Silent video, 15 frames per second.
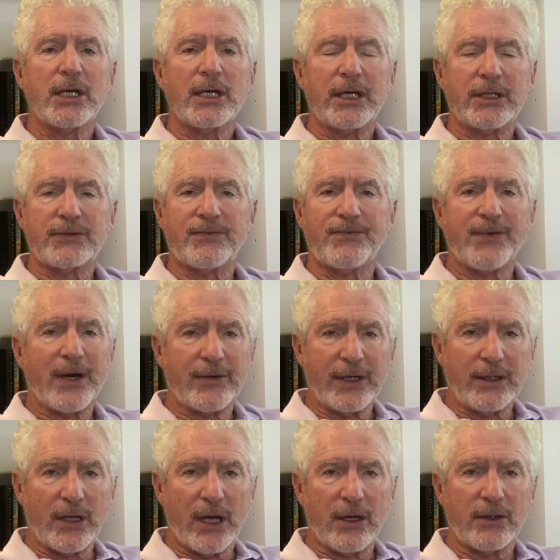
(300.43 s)
is
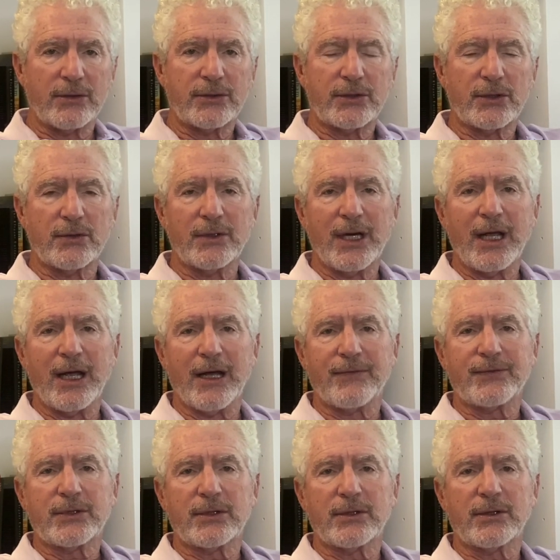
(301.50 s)
very low,
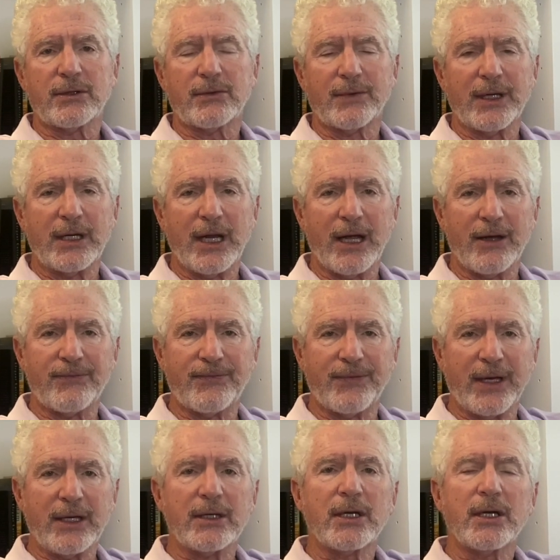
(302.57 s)
2.5 to 3.5
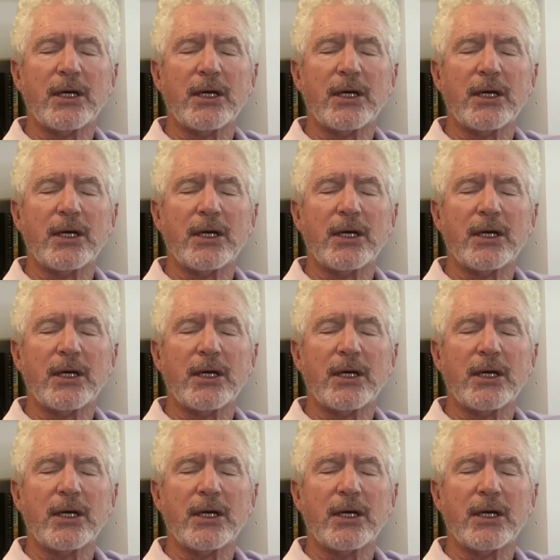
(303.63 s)
feet